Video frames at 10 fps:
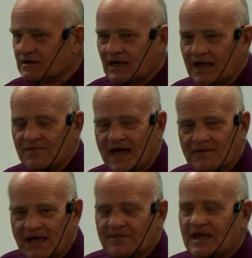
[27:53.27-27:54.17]
and that
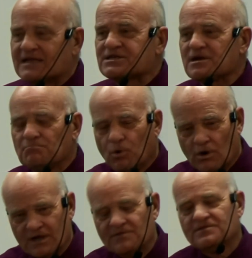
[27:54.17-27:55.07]
and that's an
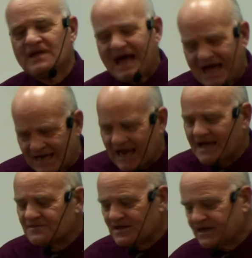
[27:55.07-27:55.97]
important that I
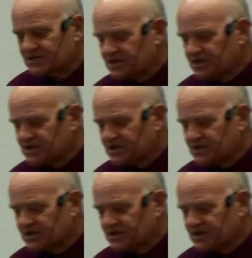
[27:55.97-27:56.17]
think is a